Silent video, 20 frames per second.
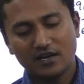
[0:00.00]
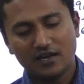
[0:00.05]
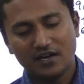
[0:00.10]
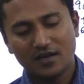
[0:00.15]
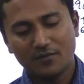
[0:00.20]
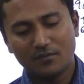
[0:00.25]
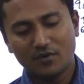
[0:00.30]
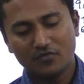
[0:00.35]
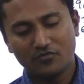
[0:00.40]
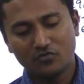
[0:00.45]

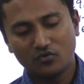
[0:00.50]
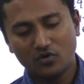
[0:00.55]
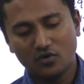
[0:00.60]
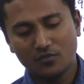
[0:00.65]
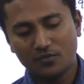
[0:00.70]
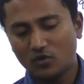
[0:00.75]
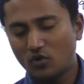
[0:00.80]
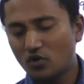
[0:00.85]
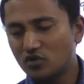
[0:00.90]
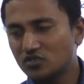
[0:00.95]
Number 4,
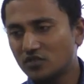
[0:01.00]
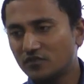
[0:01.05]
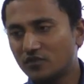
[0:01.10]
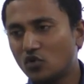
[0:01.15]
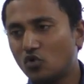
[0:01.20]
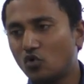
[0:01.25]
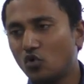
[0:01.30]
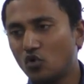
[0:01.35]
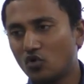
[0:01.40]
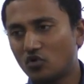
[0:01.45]
because of
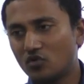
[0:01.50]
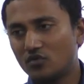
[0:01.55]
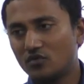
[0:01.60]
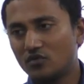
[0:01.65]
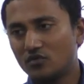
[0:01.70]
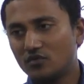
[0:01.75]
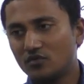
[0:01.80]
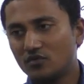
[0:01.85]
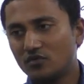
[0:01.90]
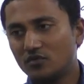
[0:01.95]
the core.
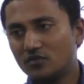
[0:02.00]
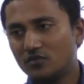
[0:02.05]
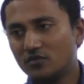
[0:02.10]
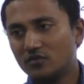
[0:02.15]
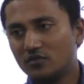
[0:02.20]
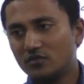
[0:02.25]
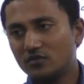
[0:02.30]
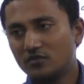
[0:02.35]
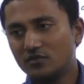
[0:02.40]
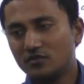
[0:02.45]

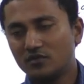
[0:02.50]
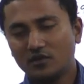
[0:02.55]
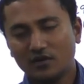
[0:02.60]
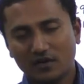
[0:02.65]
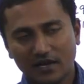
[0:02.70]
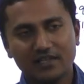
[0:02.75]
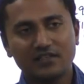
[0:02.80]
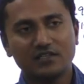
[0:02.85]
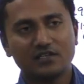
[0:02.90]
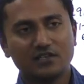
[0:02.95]

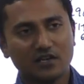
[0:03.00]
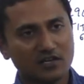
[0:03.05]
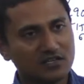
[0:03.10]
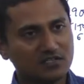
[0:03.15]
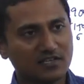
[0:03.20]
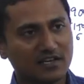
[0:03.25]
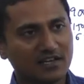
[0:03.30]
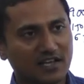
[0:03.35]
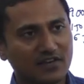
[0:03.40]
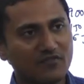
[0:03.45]
Like that,
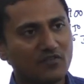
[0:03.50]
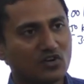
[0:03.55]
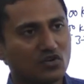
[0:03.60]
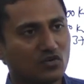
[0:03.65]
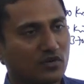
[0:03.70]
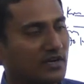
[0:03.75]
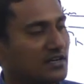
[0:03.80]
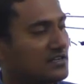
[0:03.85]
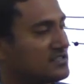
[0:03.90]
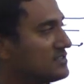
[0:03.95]
understand?
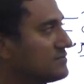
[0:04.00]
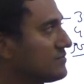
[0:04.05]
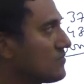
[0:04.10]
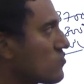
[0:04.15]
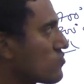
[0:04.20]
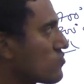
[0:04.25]
Convective currents.